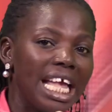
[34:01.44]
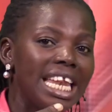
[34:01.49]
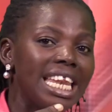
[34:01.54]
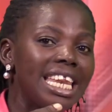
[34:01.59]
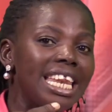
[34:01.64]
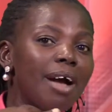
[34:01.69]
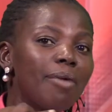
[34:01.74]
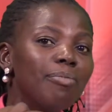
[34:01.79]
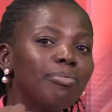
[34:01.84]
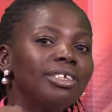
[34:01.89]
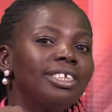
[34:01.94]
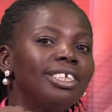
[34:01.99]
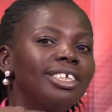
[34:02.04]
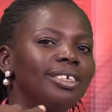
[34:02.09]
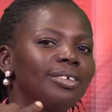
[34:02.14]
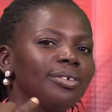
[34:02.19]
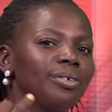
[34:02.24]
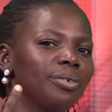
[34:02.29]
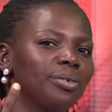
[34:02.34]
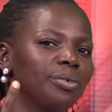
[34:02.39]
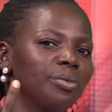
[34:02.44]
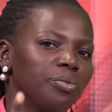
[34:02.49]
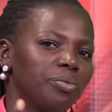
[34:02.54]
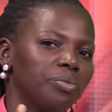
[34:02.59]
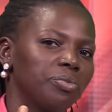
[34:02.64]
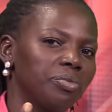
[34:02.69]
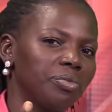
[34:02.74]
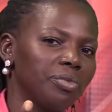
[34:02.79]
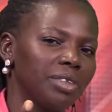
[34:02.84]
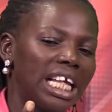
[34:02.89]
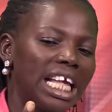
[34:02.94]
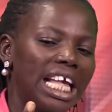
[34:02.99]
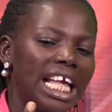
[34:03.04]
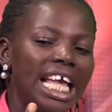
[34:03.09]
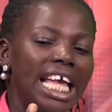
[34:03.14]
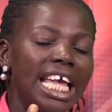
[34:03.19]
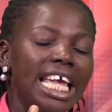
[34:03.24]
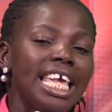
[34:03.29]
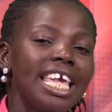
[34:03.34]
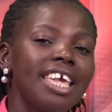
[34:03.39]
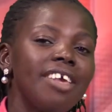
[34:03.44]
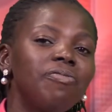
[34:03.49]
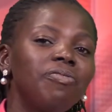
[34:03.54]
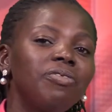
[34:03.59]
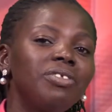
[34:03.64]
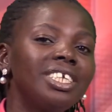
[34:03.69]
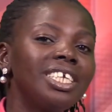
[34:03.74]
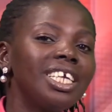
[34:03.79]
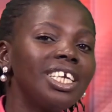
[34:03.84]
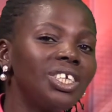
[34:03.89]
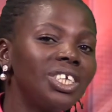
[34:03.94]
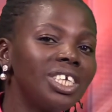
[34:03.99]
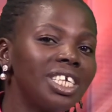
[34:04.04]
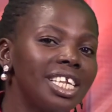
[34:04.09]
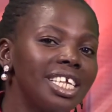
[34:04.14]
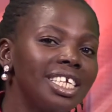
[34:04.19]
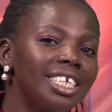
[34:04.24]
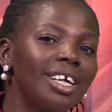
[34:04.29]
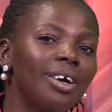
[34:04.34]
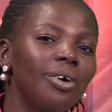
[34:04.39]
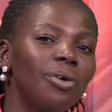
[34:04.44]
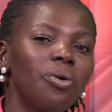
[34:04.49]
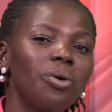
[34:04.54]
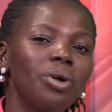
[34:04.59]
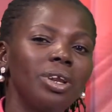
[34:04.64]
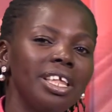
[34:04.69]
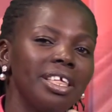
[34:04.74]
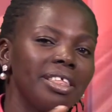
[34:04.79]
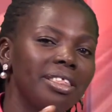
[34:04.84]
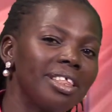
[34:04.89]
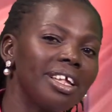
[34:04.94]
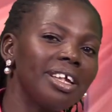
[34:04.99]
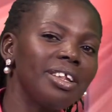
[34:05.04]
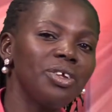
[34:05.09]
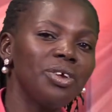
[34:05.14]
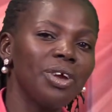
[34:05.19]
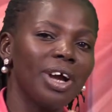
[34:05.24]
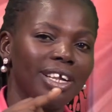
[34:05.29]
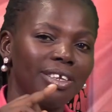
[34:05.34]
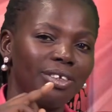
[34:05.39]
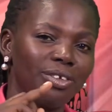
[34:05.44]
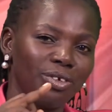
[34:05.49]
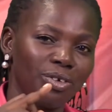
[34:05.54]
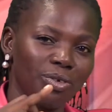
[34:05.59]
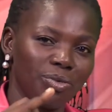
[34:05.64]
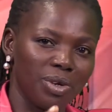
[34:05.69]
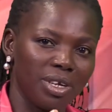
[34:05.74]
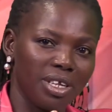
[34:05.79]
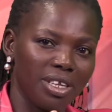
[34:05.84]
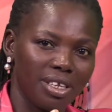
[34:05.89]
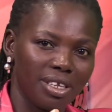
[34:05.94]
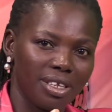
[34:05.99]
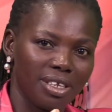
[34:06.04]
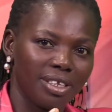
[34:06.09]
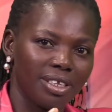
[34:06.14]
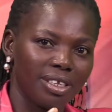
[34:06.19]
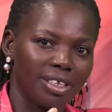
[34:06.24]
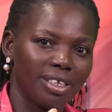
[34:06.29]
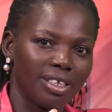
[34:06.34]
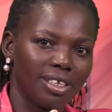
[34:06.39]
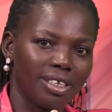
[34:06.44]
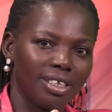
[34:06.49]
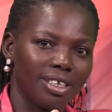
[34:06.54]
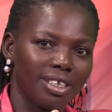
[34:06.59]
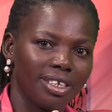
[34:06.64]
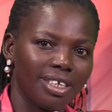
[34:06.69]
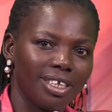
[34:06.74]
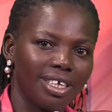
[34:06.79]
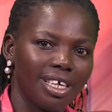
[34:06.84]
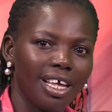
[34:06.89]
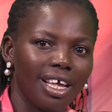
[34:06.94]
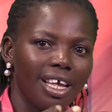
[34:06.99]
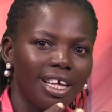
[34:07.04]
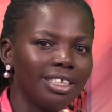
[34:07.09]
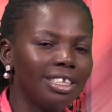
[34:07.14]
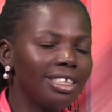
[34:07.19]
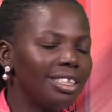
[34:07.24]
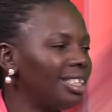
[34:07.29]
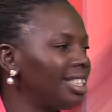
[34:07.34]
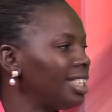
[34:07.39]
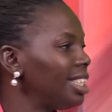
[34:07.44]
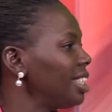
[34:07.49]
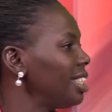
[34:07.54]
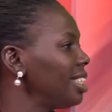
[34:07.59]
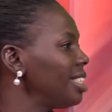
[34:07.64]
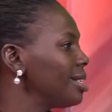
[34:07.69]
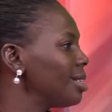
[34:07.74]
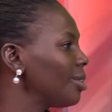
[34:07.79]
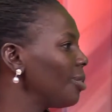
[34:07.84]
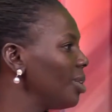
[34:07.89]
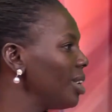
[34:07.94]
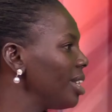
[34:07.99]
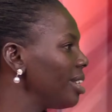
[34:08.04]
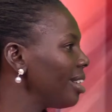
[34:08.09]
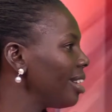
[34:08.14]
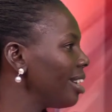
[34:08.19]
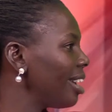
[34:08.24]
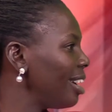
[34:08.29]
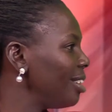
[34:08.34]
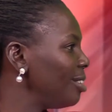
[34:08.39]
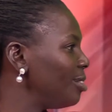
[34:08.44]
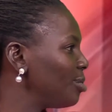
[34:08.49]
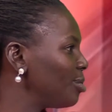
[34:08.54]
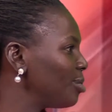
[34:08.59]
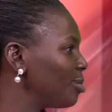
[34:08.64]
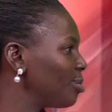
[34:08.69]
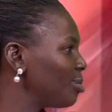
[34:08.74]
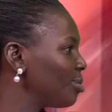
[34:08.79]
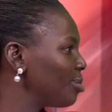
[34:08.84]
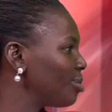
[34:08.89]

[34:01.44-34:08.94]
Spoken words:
Number two, if teaching is the only thing you are doing, teaching is the only thing I do.